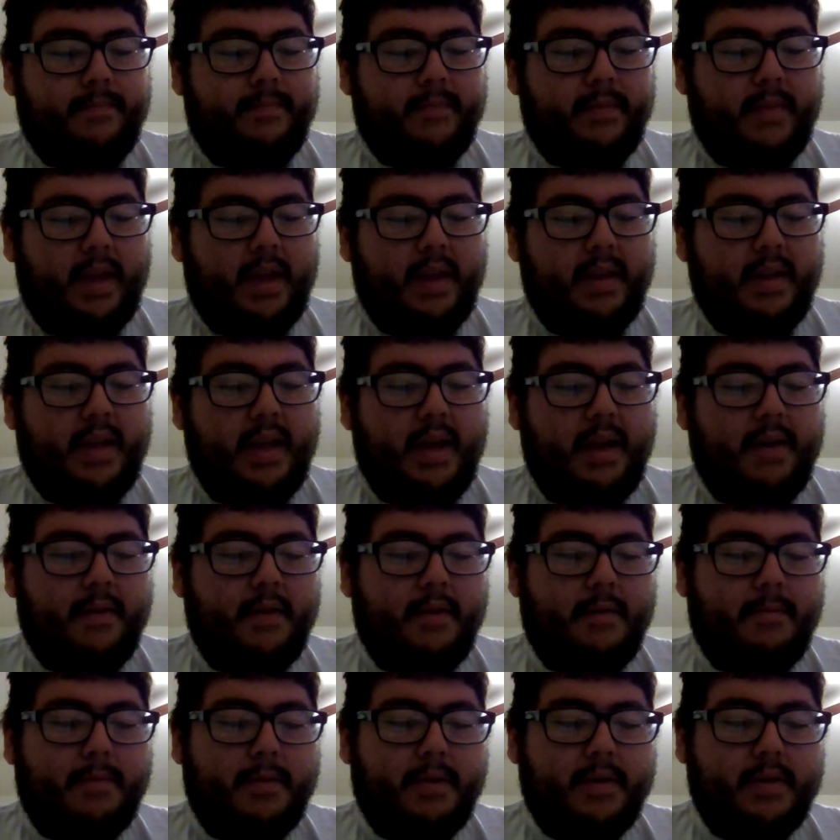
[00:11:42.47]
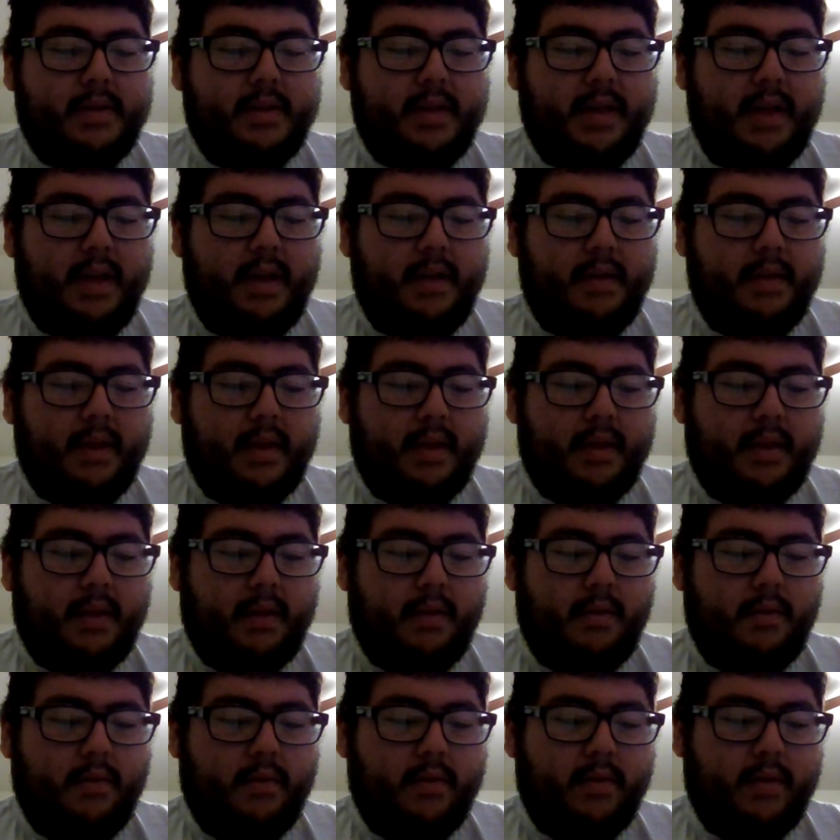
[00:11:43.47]
And David perceived that the
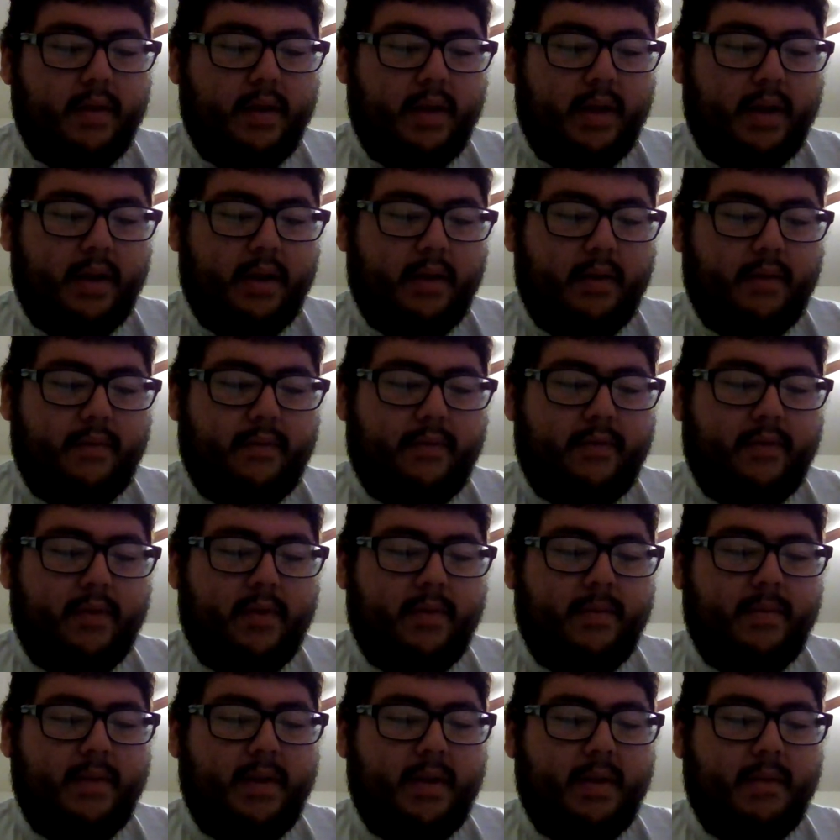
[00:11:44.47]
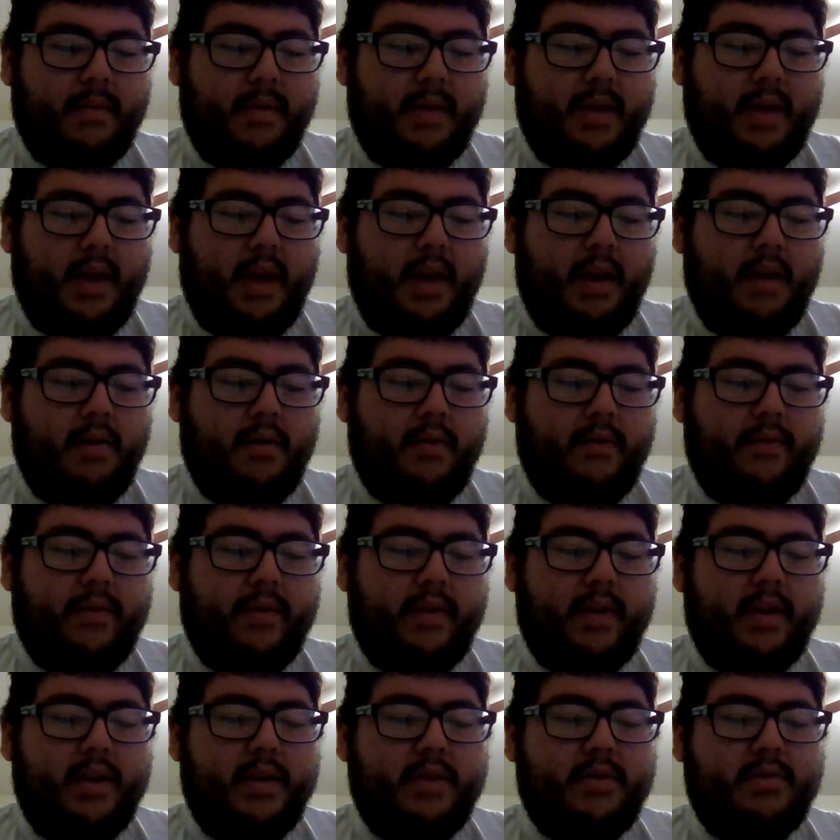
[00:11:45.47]
Lord had confirmed him king over
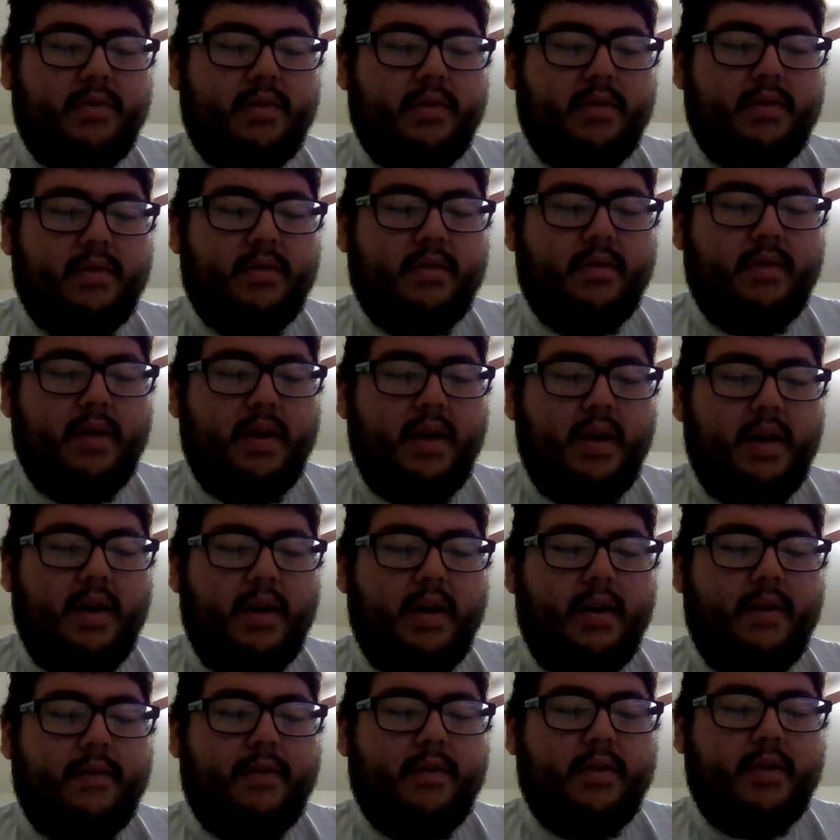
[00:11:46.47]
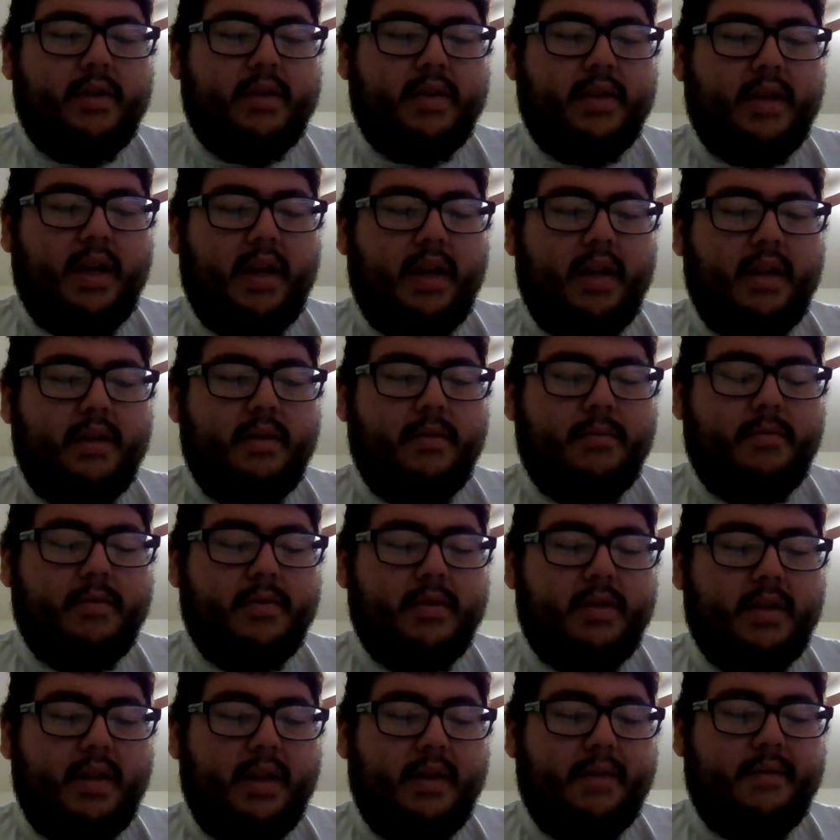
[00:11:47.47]
Israel, for his kingdom
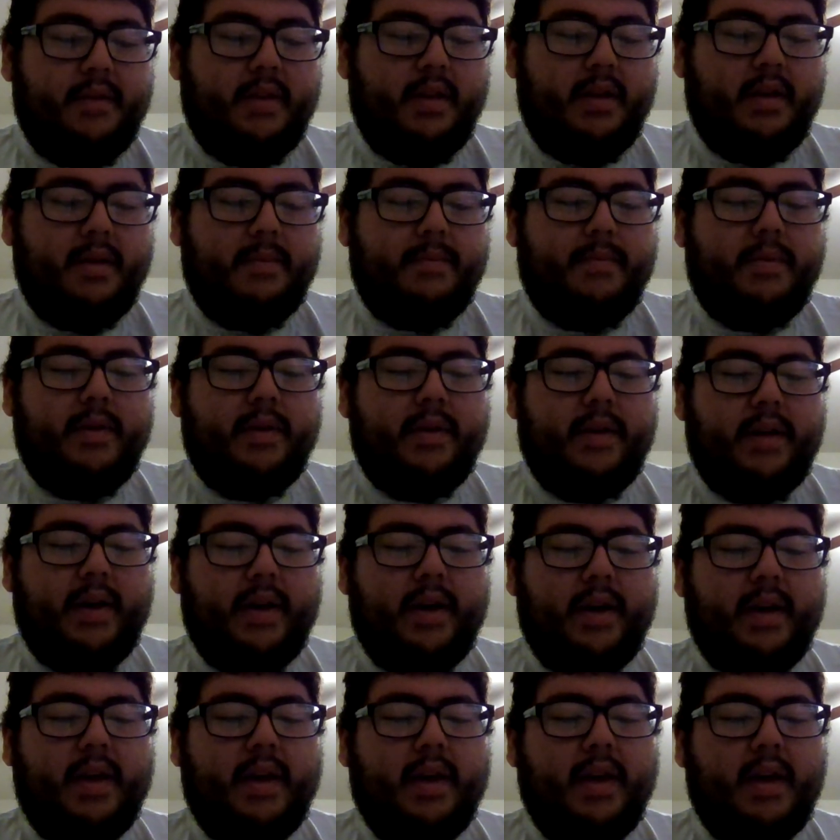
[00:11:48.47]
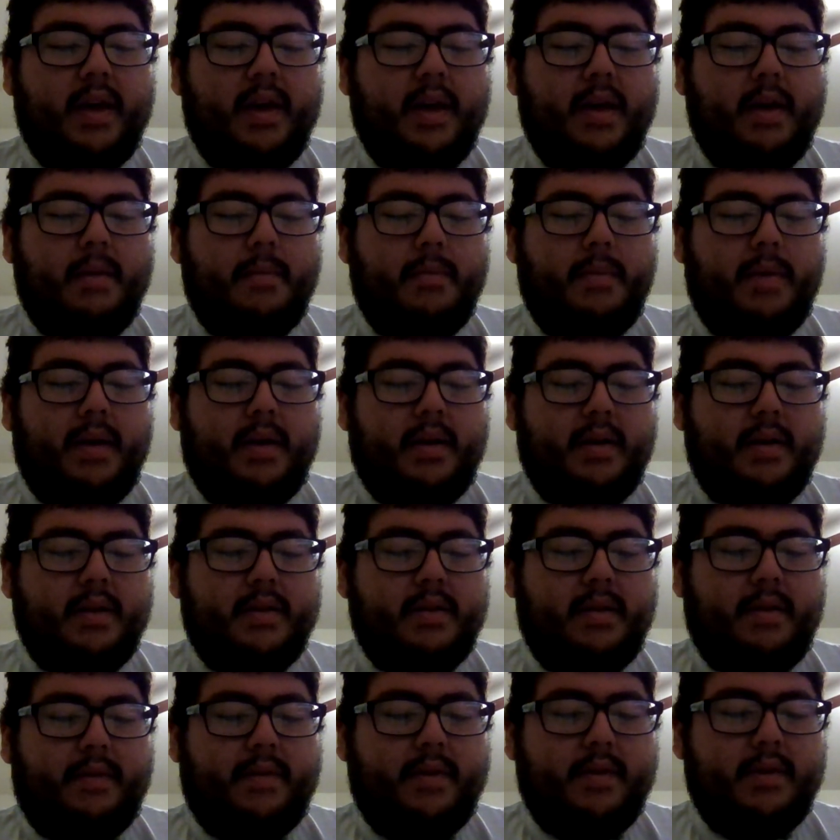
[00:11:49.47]
was lifted up on high because
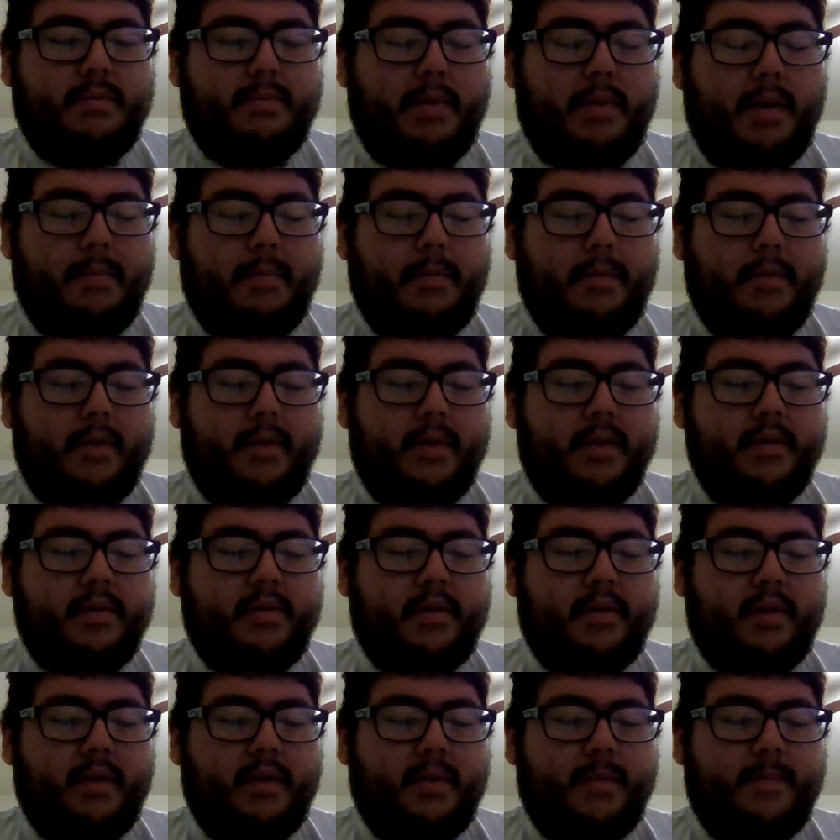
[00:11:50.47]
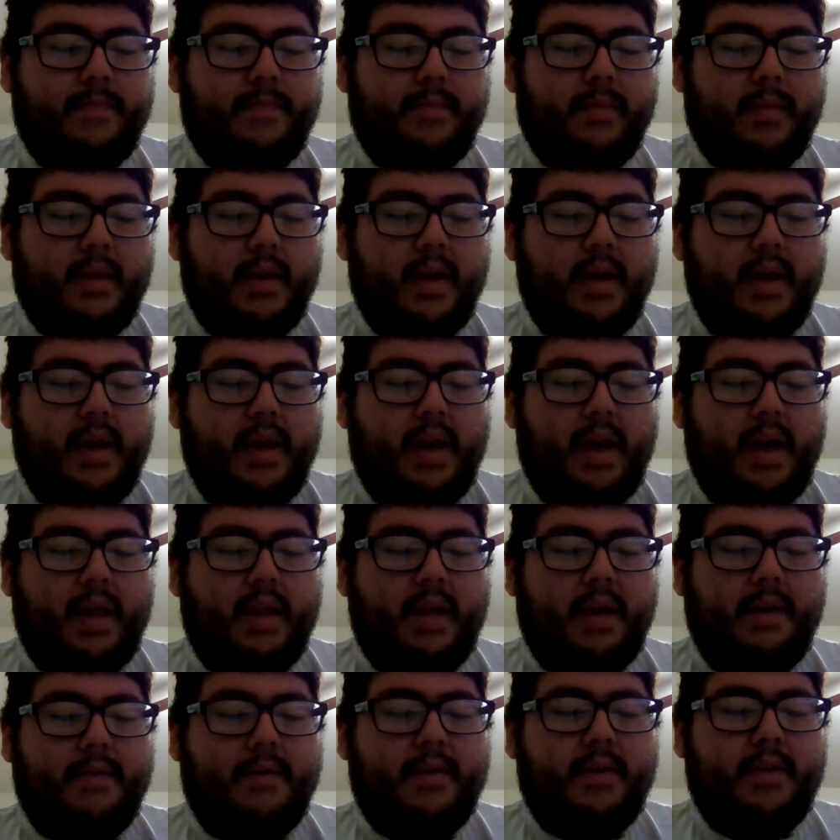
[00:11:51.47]
of his people Israel. And
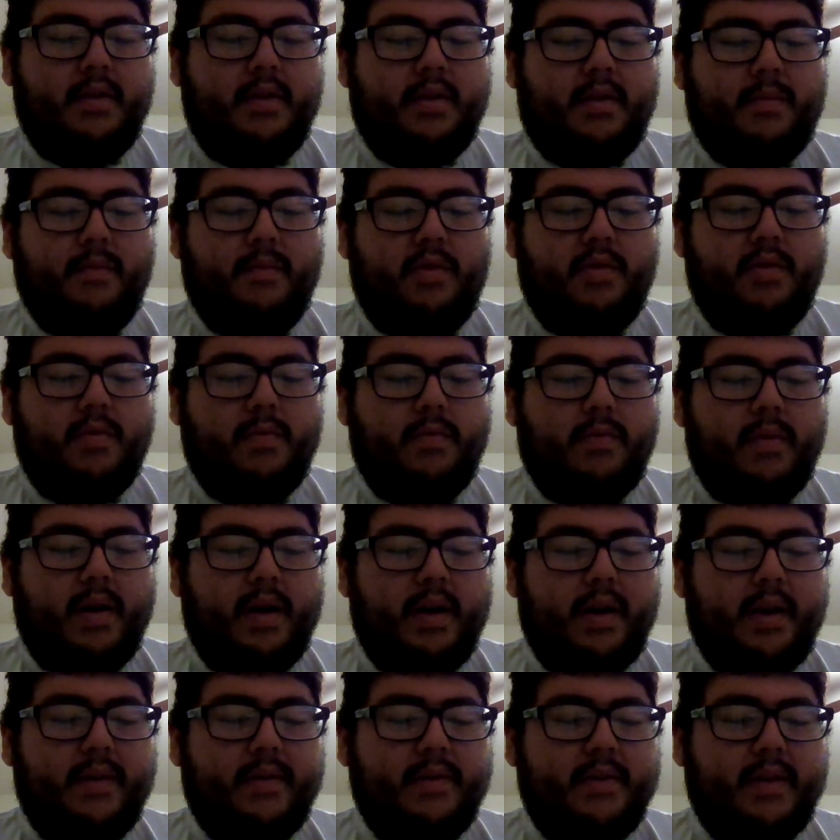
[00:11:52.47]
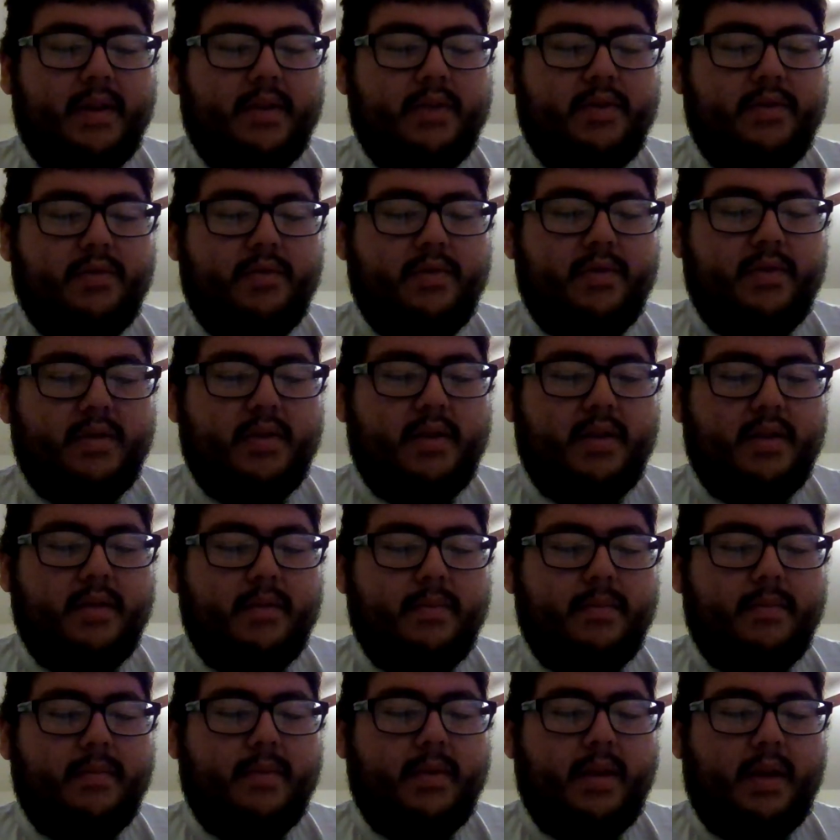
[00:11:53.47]
David took more wives at
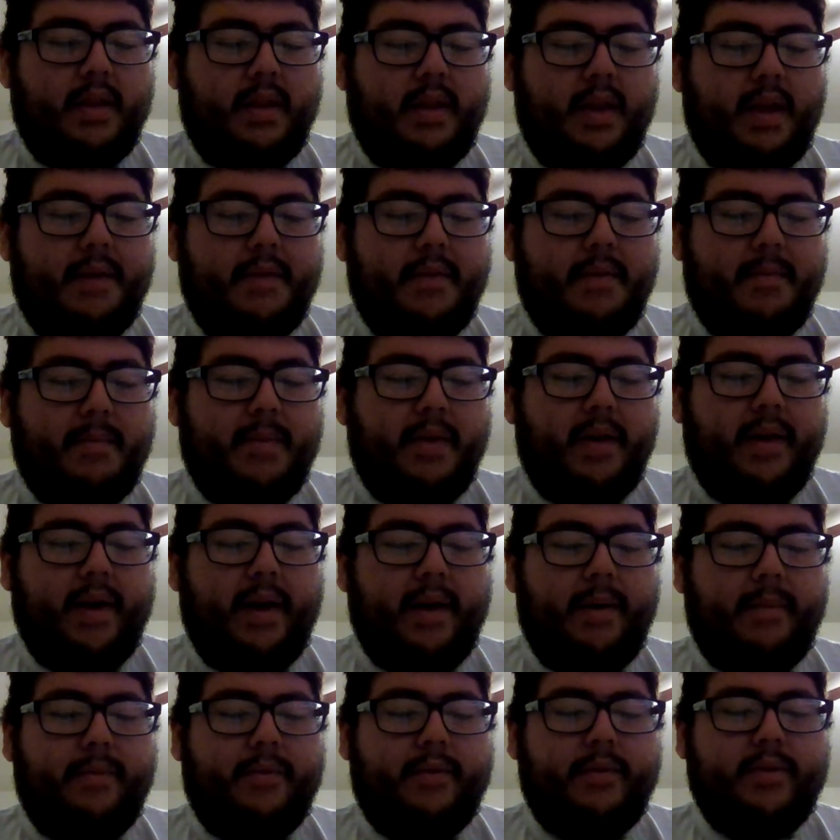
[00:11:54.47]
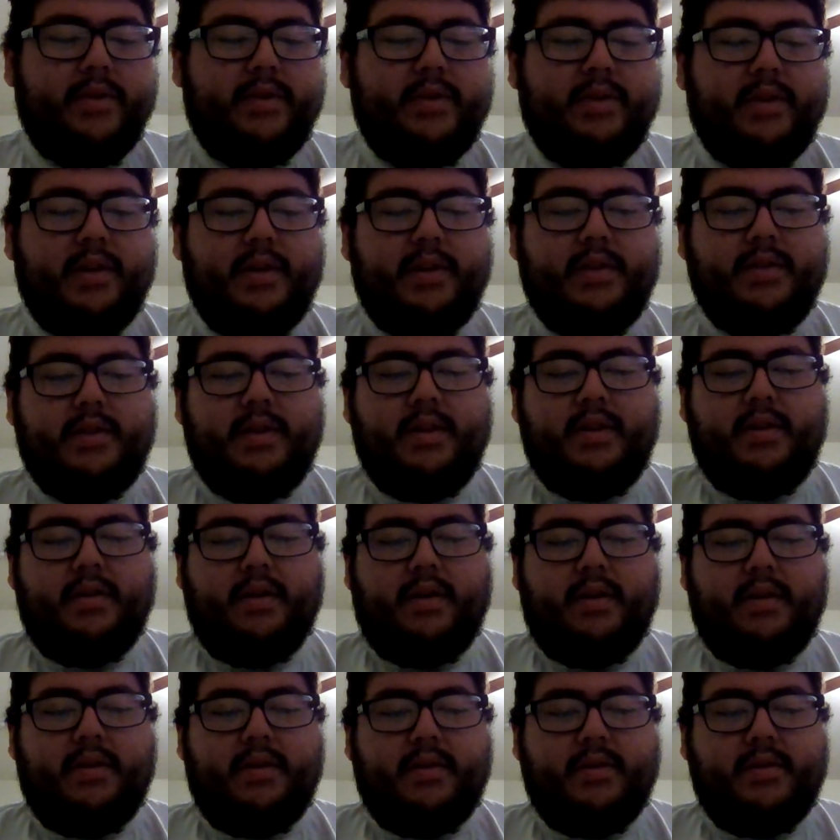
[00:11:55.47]
Jerusalem, and David begot more sons and
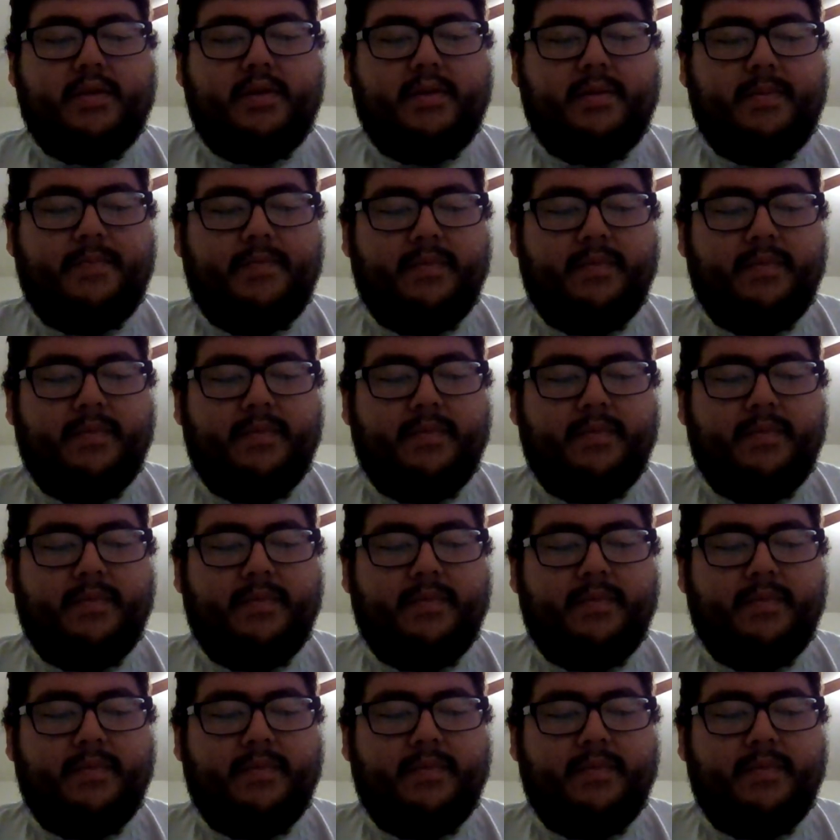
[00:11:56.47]
daughters.